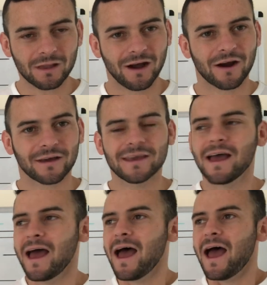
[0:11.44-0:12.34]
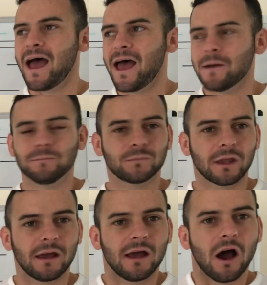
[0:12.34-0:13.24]
Alright, um,
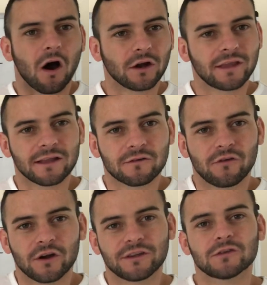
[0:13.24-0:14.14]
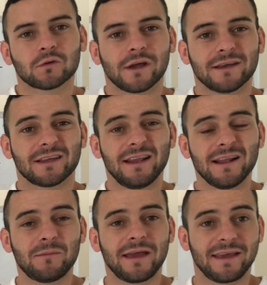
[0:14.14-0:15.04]
I tend to find this one is a
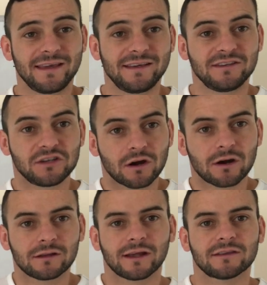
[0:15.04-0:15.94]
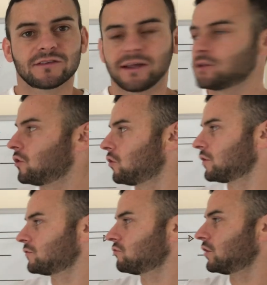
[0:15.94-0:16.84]
little bit easier than say
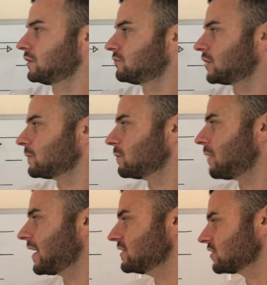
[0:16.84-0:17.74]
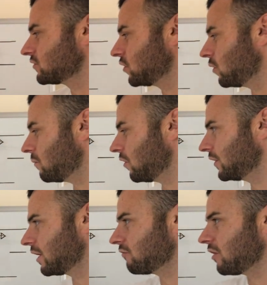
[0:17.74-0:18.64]
turning right from a major to a
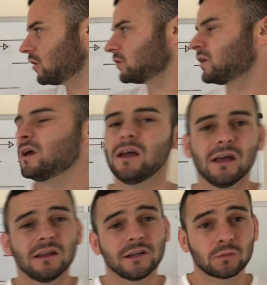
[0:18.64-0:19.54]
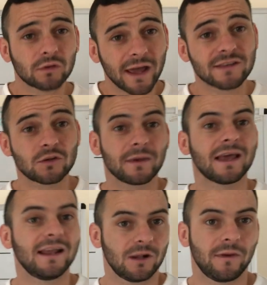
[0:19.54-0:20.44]
minor road. This one tends to be a
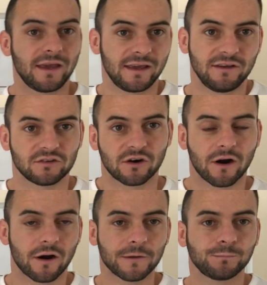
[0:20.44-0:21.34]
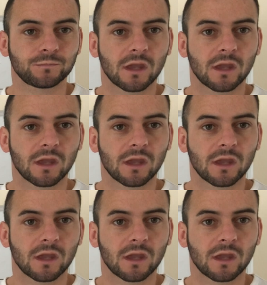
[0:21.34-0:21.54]
little bit easier, alright.